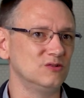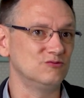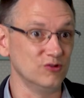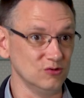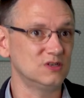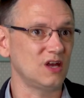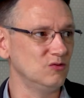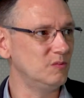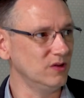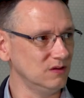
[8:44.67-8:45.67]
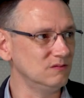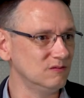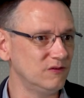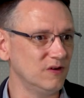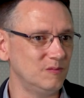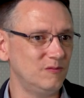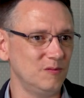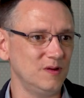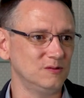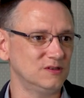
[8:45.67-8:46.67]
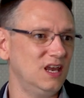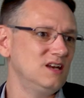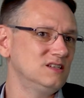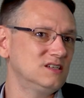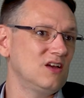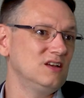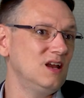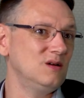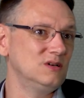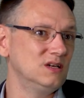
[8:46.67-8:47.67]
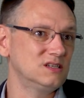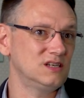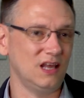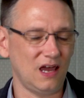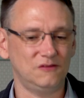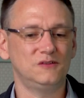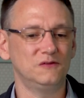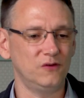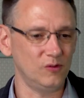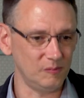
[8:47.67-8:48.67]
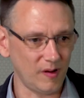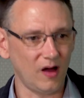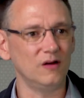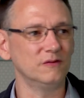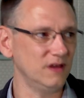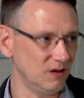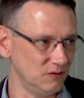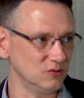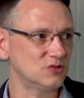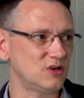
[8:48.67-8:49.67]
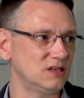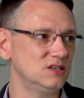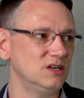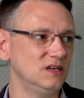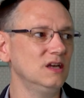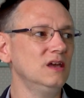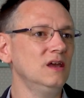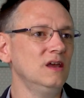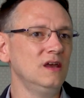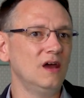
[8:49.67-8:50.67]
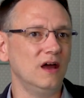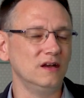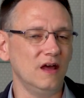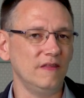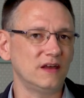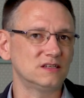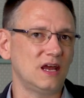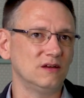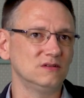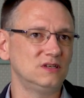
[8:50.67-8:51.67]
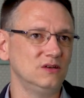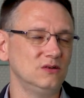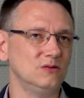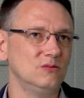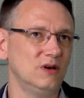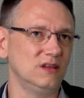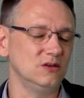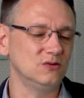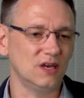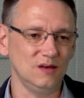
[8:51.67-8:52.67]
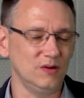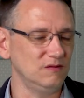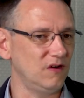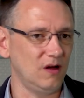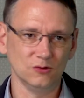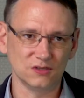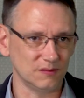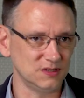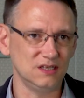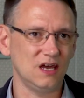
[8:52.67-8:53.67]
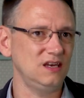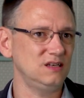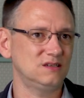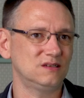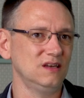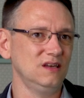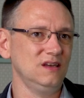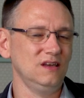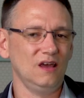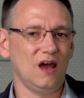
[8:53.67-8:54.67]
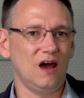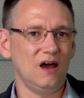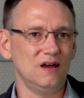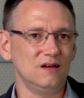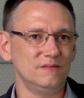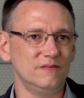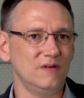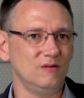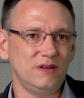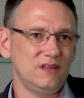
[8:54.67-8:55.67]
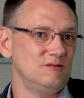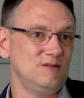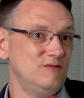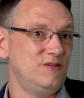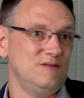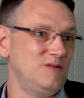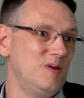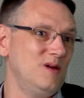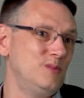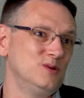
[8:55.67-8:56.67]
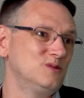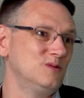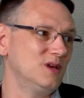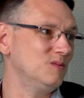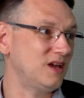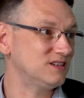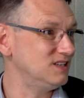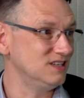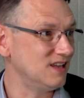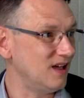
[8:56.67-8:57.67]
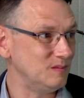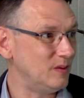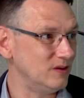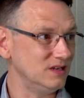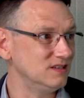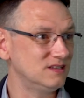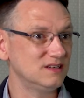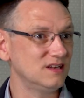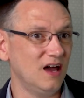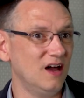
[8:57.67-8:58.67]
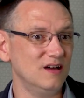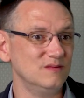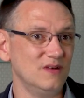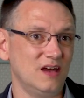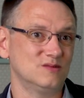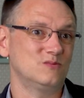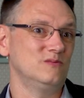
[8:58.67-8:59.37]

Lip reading: routes open for people to get inside networks, so they have to form part of the overall strategy. And that's down to whether you're keeping firewalls up to date, whether they're even fit for purpose from a capacity standpoint. As